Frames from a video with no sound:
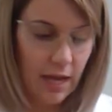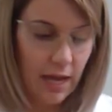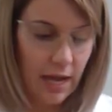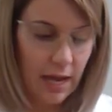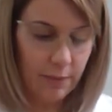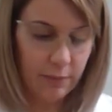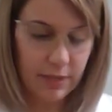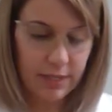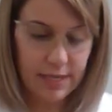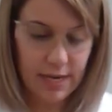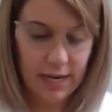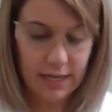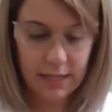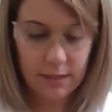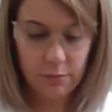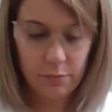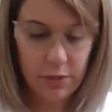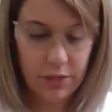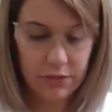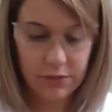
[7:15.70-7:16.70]
I would not
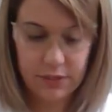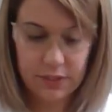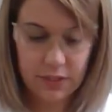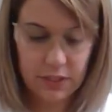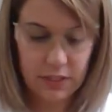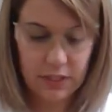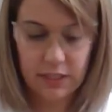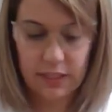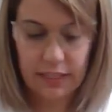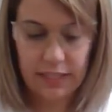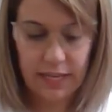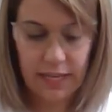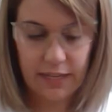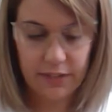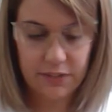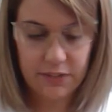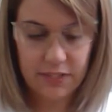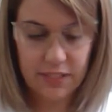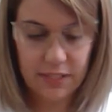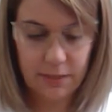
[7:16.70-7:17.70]
compare this to the
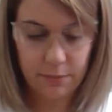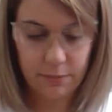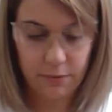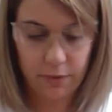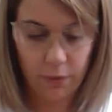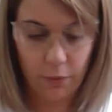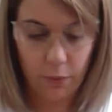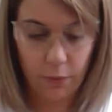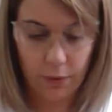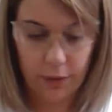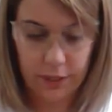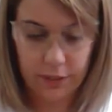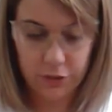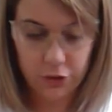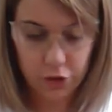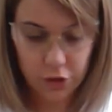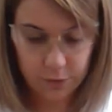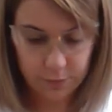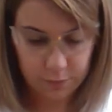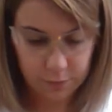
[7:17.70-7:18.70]
calcium
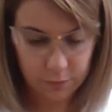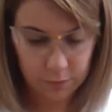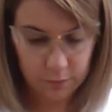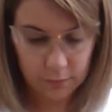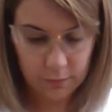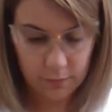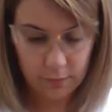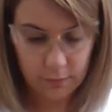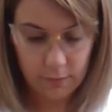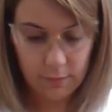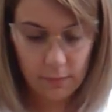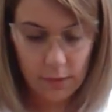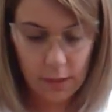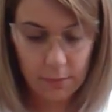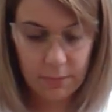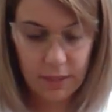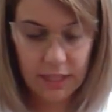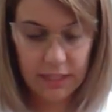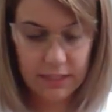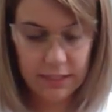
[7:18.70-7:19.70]
orange
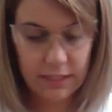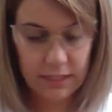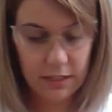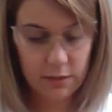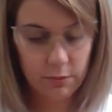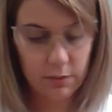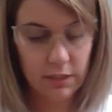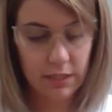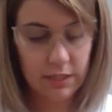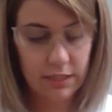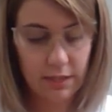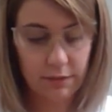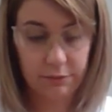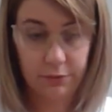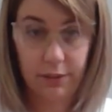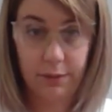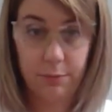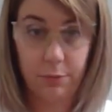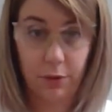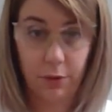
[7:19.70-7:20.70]
because this one is
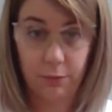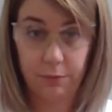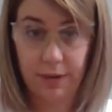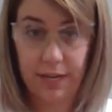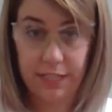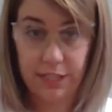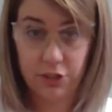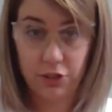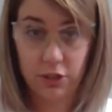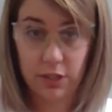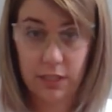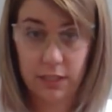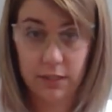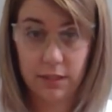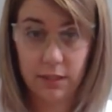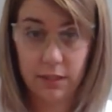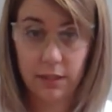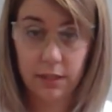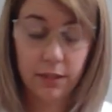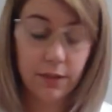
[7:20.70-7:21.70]
definitely more reddish
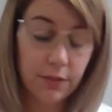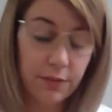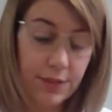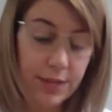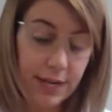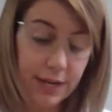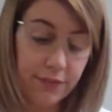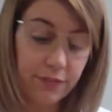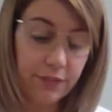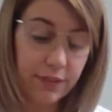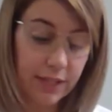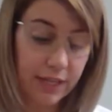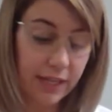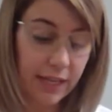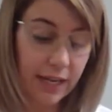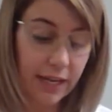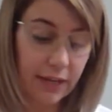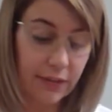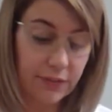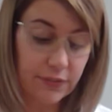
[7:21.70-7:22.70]
tinted than the
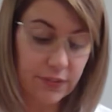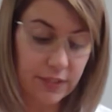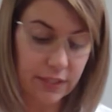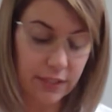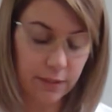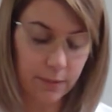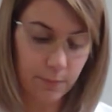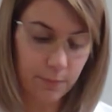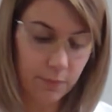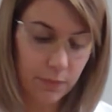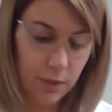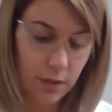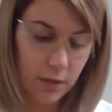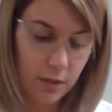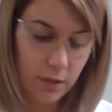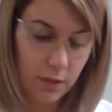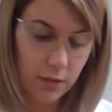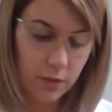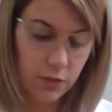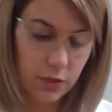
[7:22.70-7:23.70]
calcium.
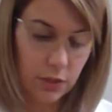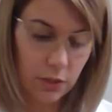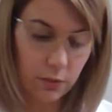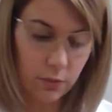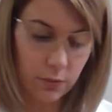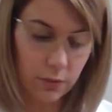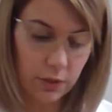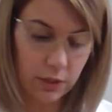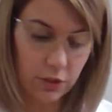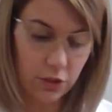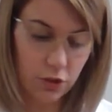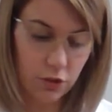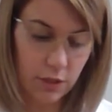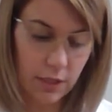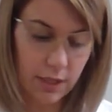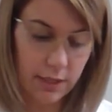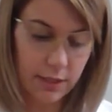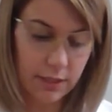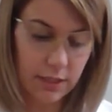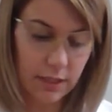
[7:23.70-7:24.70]
So the
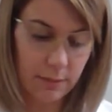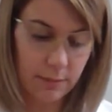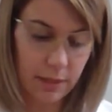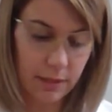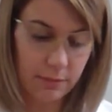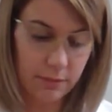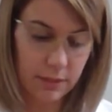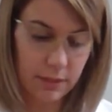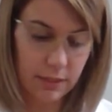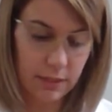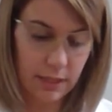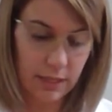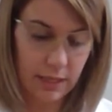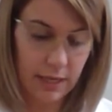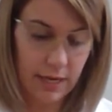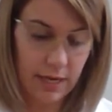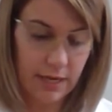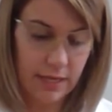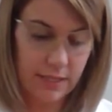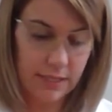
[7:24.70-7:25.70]
strontium, I would say,
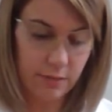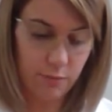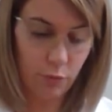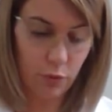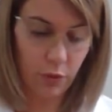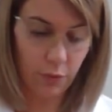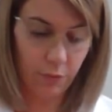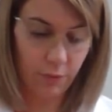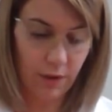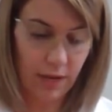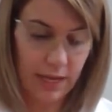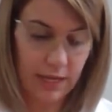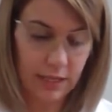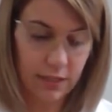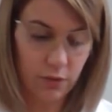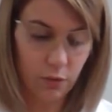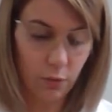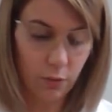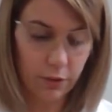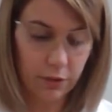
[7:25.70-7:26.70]
has more red
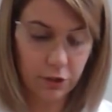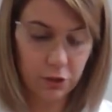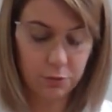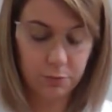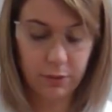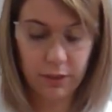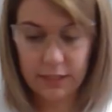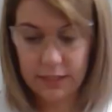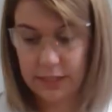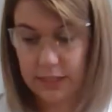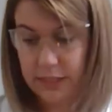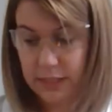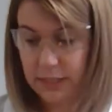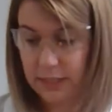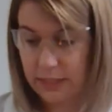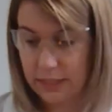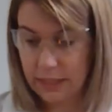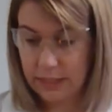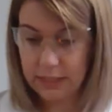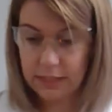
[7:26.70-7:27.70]
and orange present
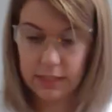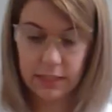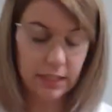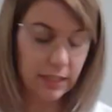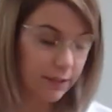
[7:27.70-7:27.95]
in it